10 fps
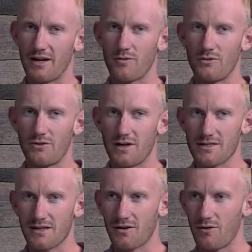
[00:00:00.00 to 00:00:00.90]
when you guys
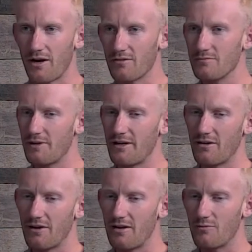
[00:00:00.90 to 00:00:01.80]
got acquired by
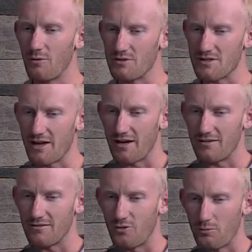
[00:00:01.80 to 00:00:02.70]
Nelnet? What was that
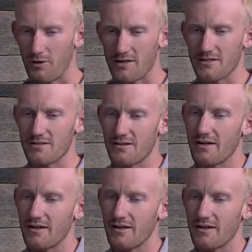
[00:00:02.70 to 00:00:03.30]
whole process like?